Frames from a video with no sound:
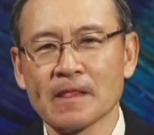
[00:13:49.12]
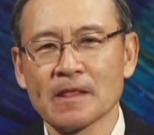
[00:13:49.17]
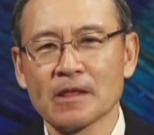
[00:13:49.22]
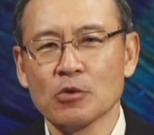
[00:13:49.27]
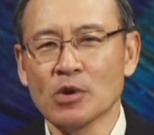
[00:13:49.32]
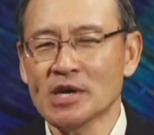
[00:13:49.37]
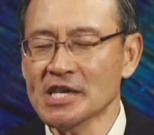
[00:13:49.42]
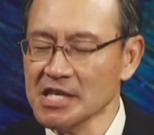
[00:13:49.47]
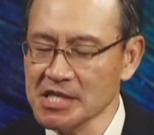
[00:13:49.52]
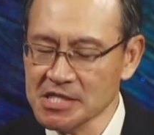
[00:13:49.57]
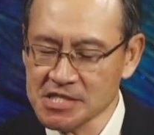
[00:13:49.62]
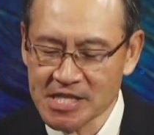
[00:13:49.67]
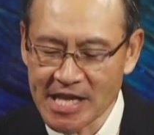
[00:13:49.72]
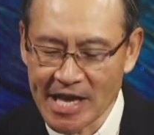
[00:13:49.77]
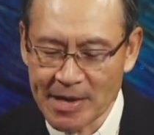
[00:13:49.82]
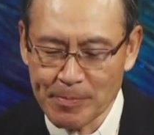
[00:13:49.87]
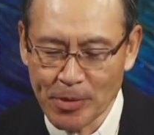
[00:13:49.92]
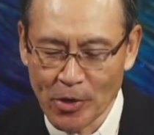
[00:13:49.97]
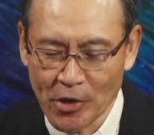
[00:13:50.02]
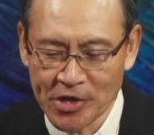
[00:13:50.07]
What is
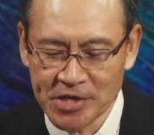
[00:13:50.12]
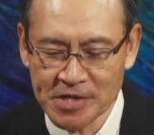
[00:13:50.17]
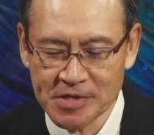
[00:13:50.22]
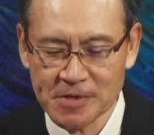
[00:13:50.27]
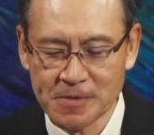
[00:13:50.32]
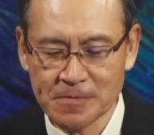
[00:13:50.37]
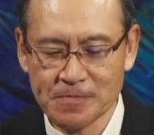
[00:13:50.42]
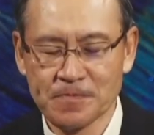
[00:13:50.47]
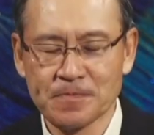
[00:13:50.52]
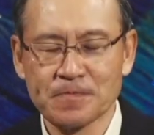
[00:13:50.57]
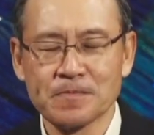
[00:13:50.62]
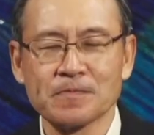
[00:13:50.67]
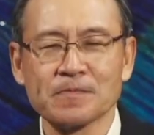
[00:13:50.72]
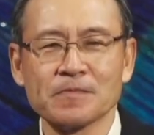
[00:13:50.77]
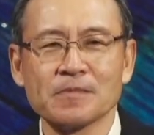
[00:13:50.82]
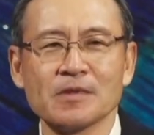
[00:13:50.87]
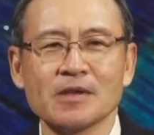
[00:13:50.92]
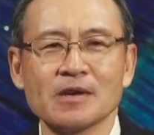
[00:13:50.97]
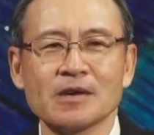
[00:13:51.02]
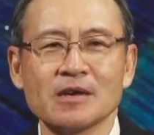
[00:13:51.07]
that point?
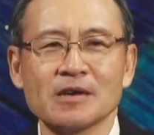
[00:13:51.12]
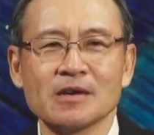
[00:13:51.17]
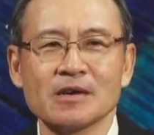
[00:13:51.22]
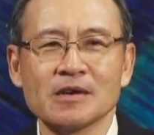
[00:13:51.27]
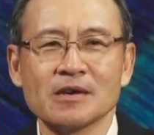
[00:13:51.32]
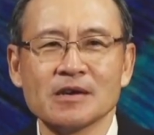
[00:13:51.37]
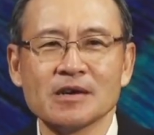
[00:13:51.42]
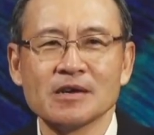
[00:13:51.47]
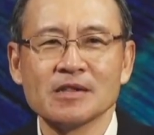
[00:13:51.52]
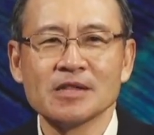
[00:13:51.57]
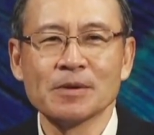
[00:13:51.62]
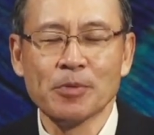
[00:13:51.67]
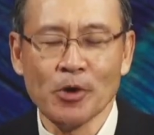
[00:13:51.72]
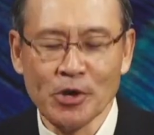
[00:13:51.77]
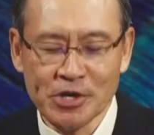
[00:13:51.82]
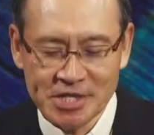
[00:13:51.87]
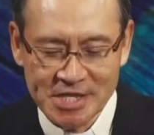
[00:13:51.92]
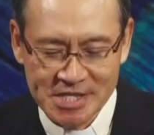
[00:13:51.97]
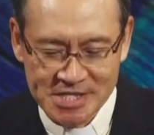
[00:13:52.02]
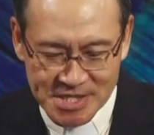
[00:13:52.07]
The
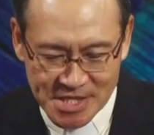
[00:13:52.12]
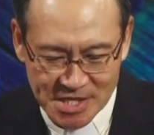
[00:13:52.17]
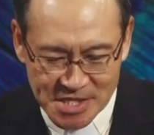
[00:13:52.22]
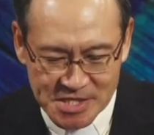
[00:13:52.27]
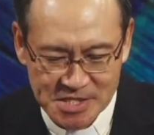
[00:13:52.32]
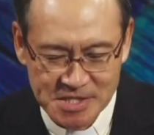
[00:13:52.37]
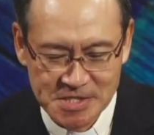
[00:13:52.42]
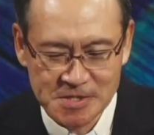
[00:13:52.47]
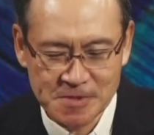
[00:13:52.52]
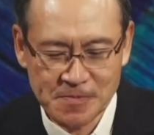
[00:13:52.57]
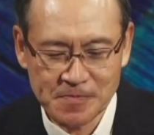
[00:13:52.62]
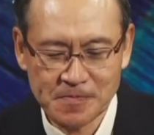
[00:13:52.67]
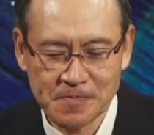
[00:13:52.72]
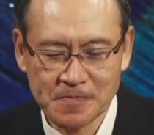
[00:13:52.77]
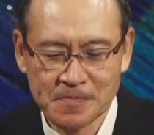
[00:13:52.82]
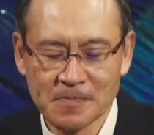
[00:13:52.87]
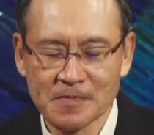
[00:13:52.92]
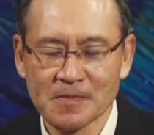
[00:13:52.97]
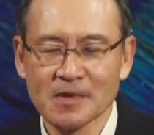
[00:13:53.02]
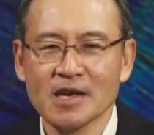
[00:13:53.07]
point is this:
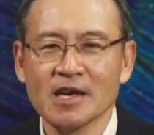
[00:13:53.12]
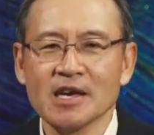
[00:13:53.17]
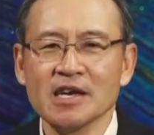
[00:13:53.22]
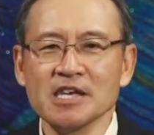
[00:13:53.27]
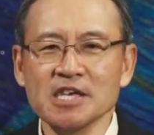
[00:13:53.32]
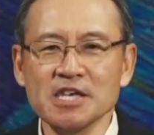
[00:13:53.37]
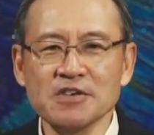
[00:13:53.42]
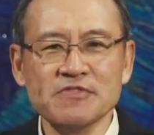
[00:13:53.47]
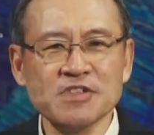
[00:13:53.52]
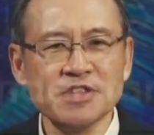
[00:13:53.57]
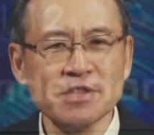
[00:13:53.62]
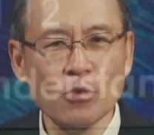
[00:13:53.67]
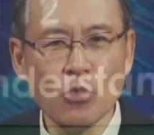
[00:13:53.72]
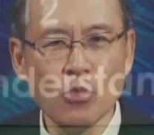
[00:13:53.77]
even the